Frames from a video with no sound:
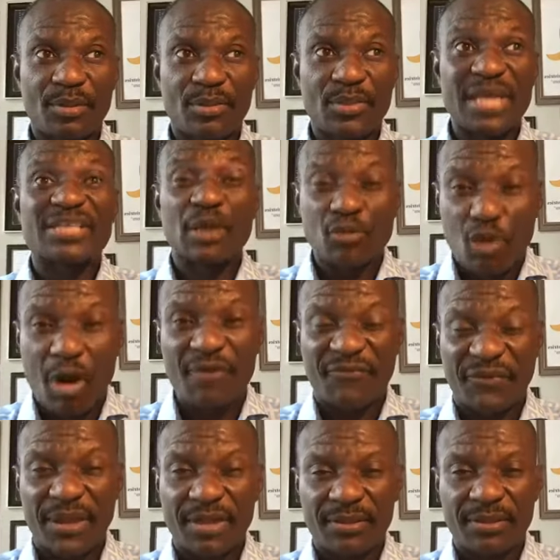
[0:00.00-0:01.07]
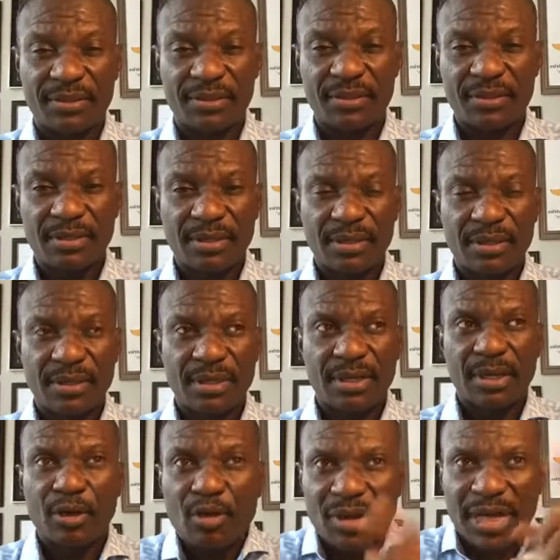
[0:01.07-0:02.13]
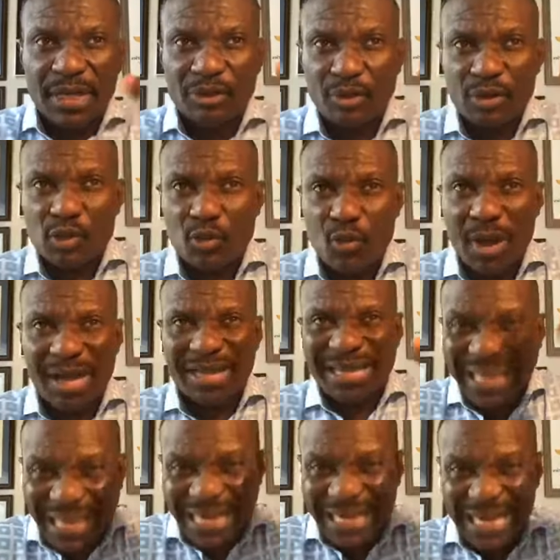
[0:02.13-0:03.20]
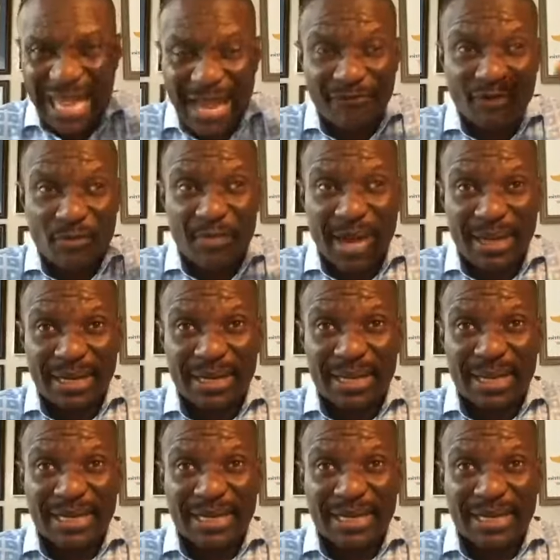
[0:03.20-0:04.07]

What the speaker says: There's a wrong faith. Look at those who are killing everybody.